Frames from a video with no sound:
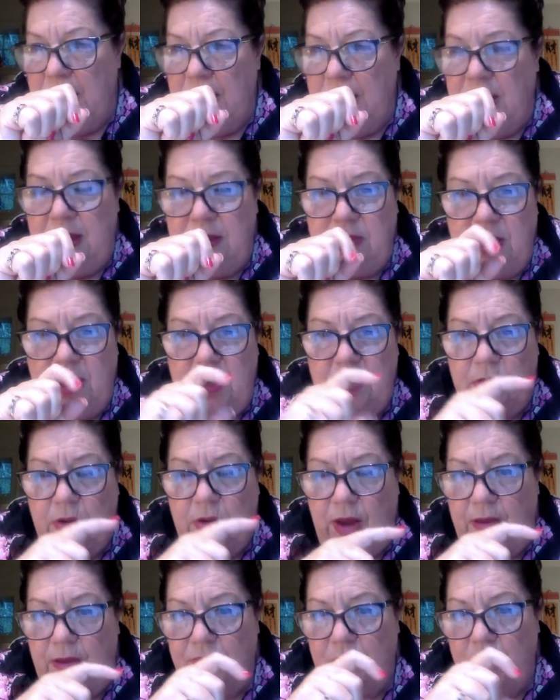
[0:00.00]
and then you
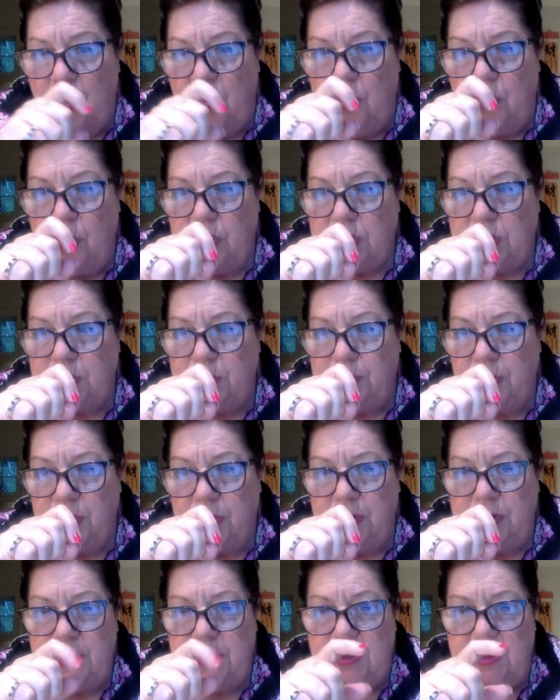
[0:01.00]
have the horse
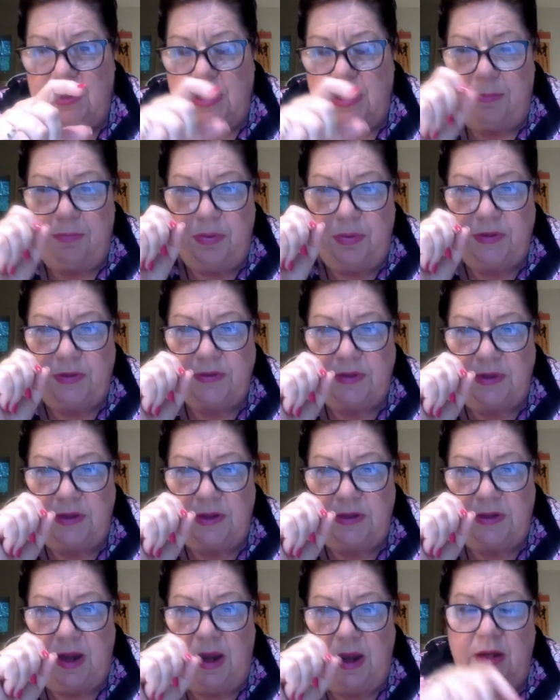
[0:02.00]
pulled in, that pulls in the
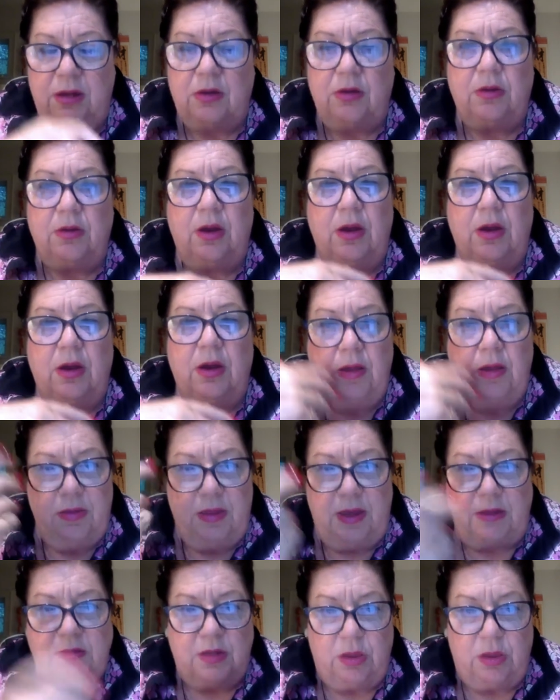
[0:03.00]
tiger.
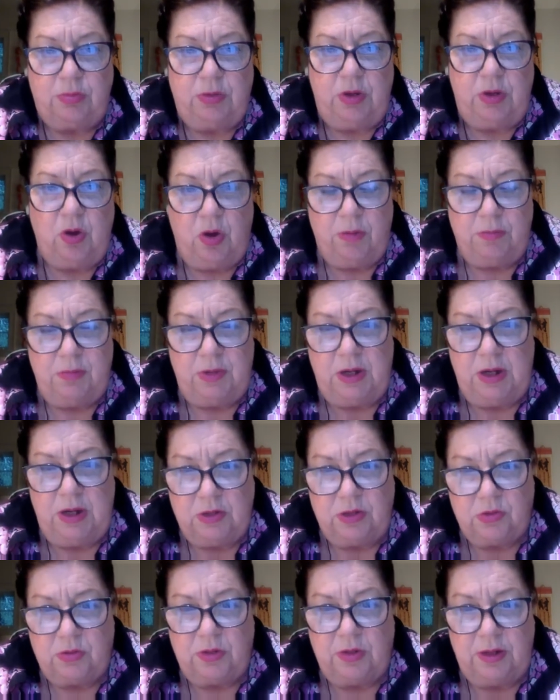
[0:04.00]
That's the 3 harmony
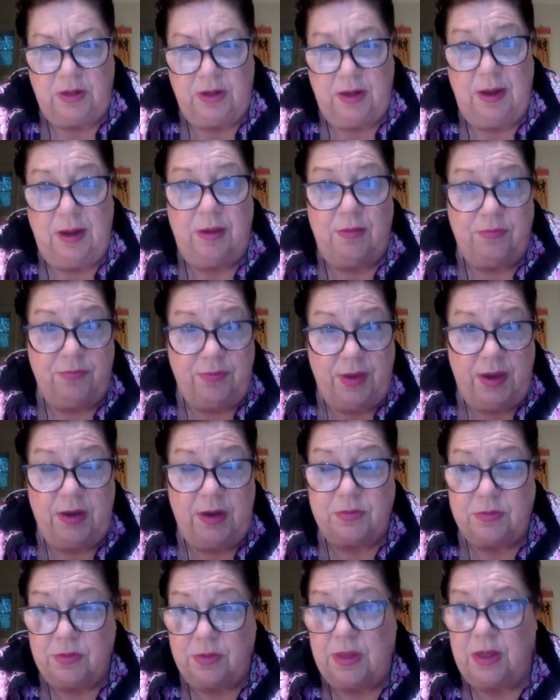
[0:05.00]
trinity of fire,
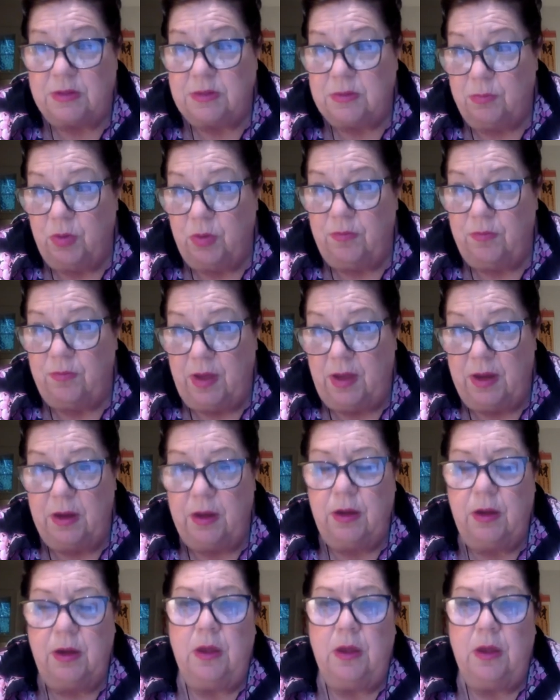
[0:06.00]
so that's more fire.